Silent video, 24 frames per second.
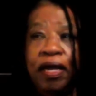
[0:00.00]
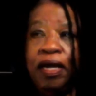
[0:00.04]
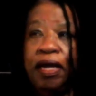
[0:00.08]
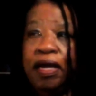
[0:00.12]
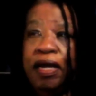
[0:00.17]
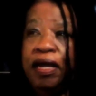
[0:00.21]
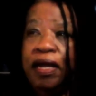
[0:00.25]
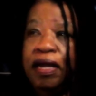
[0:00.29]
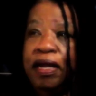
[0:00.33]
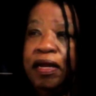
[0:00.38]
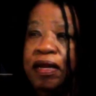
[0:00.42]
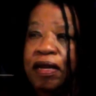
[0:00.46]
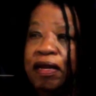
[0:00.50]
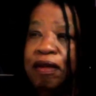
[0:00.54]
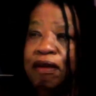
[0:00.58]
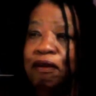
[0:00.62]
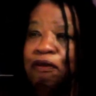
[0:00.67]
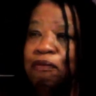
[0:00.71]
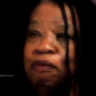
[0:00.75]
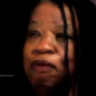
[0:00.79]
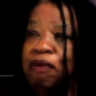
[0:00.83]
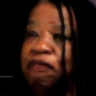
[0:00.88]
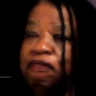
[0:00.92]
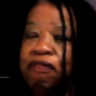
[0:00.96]
And uh,
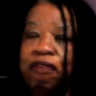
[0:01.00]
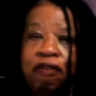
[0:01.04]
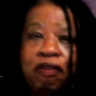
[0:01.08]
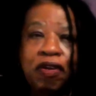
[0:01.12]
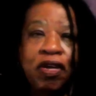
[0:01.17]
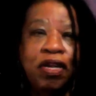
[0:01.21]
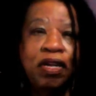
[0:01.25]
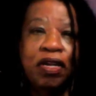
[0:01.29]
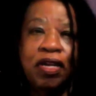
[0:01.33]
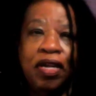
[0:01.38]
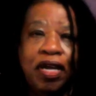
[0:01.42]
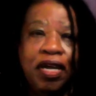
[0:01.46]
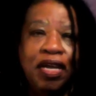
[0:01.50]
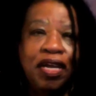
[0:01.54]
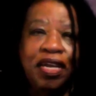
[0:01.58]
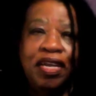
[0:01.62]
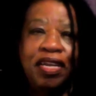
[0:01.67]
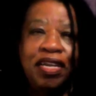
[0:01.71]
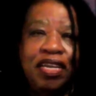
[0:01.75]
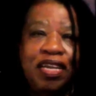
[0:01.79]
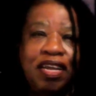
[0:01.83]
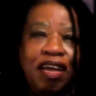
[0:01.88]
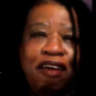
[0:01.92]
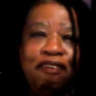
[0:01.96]
we're very glad
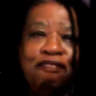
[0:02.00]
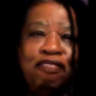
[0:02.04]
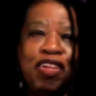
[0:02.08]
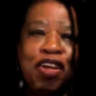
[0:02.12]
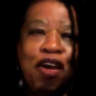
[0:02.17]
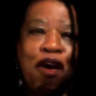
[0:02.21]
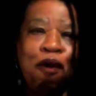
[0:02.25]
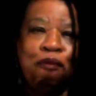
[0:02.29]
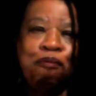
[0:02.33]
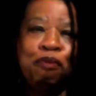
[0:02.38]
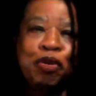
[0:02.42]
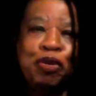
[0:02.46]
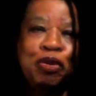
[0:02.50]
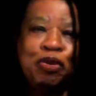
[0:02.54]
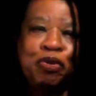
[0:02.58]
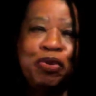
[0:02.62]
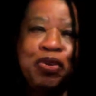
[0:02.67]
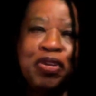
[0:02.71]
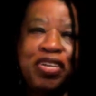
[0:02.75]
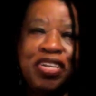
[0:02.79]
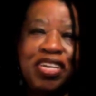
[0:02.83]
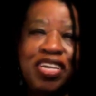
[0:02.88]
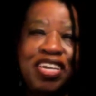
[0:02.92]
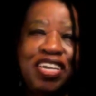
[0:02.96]
to have the
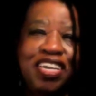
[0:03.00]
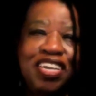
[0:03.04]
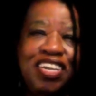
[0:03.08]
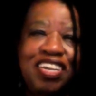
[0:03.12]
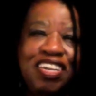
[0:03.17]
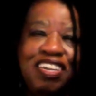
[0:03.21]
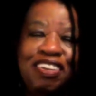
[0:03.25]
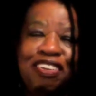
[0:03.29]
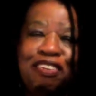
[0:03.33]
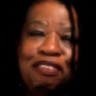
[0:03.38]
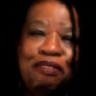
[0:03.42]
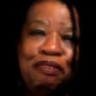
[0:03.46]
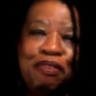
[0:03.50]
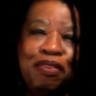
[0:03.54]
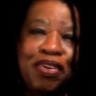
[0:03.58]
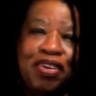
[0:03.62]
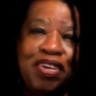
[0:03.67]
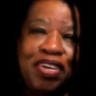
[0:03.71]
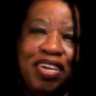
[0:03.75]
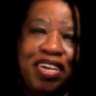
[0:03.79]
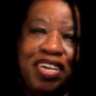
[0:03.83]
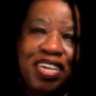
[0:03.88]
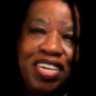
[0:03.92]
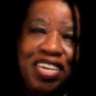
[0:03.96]
opportunity to
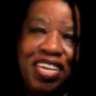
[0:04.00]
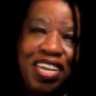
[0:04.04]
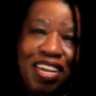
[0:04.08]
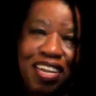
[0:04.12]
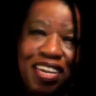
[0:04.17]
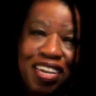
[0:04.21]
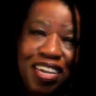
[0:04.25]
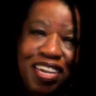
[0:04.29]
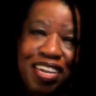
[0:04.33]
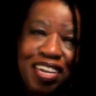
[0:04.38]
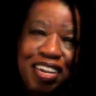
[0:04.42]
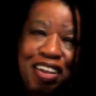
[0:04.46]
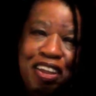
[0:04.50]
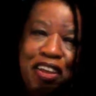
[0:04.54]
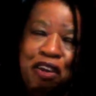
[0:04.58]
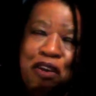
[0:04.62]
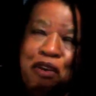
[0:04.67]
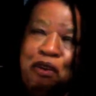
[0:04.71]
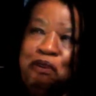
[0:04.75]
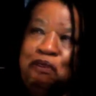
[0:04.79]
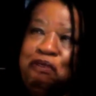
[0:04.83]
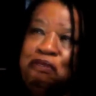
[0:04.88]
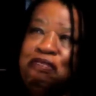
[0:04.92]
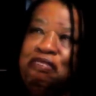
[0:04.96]
uh, tell it.
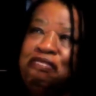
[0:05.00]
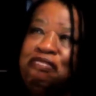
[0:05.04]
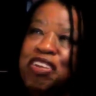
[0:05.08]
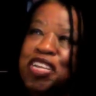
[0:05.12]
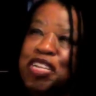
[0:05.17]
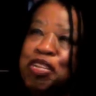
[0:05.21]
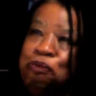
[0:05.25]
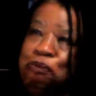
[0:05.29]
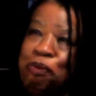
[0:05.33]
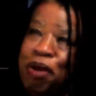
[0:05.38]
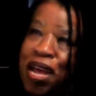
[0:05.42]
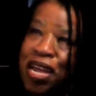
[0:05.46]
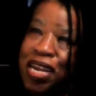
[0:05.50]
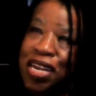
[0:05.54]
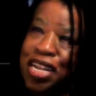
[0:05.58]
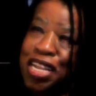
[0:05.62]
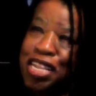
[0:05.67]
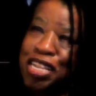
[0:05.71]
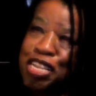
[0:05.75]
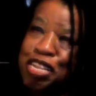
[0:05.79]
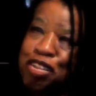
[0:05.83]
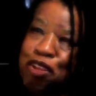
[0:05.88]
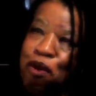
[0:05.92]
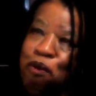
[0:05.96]
We've
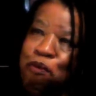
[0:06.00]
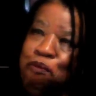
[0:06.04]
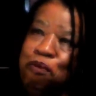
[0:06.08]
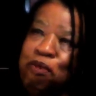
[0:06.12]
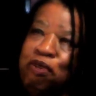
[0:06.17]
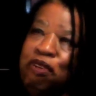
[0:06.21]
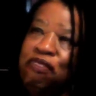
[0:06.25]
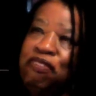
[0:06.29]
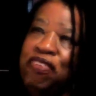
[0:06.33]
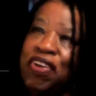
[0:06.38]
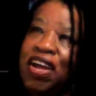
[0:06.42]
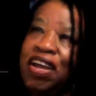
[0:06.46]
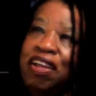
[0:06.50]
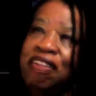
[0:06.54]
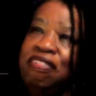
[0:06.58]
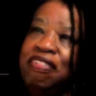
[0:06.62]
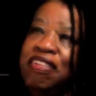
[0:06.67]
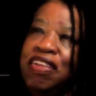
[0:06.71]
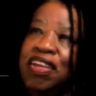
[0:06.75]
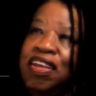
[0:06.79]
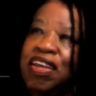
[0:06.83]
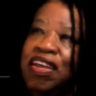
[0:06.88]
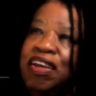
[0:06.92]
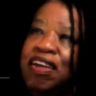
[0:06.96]
expanded some. We've had
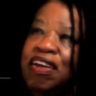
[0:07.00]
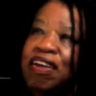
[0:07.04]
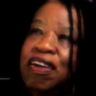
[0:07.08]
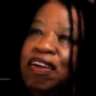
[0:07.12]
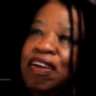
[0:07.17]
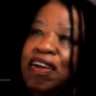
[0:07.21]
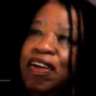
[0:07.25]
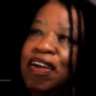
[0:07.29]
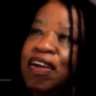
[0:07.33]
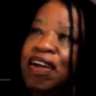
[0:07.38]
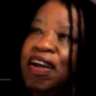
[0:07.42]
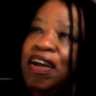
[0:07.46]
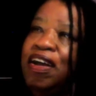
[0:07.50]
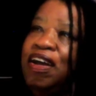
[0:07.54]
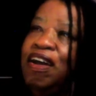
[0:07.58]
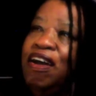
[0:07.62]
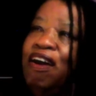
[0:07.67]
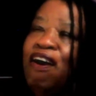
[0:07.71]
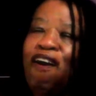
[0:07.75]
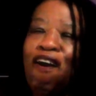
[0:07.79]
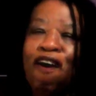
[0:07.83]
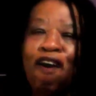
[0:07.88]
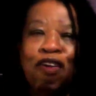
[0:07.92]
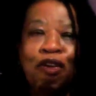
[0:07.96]
the uh,
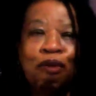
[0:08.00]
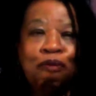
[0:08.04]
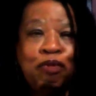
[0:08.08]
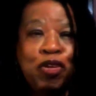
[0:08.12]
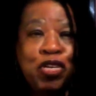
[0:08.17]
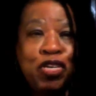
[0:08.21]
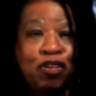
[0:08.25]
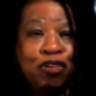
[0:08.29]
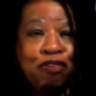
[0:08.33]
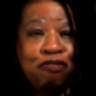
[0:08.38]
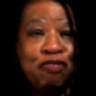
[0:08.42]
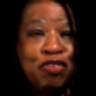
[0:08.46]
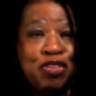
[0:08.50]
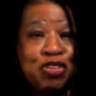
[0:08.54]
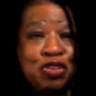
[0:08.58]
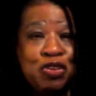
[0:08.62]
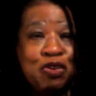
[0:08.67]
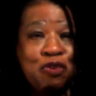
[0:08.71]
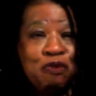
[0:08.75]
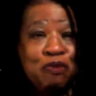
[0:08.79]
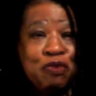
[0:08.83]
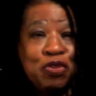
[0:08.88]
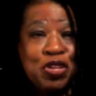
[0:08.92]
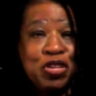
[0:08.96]
Harlem Children's
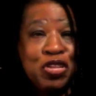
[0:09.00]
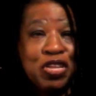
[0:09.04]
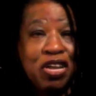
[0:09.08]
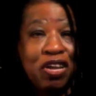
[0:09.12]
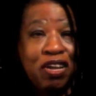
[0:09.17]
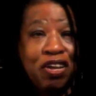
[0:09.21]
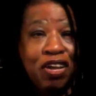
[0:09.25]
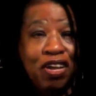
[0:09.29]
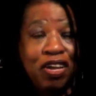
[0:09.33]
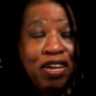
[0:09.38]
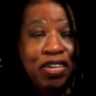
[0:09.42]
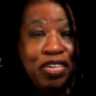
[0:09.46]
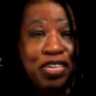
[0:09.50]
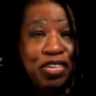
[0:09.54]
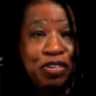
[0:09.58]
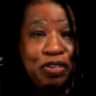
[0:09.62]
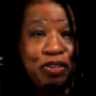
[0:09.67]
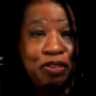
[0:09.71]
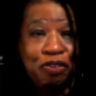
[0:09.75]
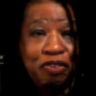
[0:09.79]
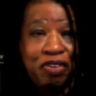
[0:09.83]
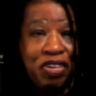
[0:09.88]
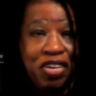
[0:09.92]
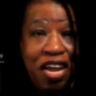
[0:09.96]
Zone uh,
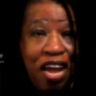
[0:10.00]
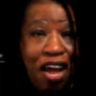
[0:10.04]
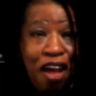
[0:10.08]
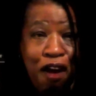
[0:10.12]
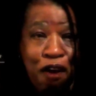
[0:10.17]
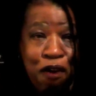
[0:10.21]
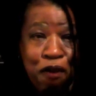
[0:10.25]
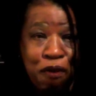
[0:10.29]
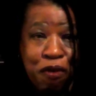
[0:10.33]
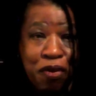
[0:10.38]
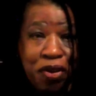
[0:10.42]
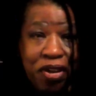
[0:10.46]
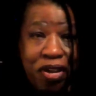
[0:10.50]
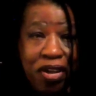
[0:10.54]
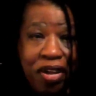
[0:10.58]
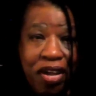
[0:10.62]
children out.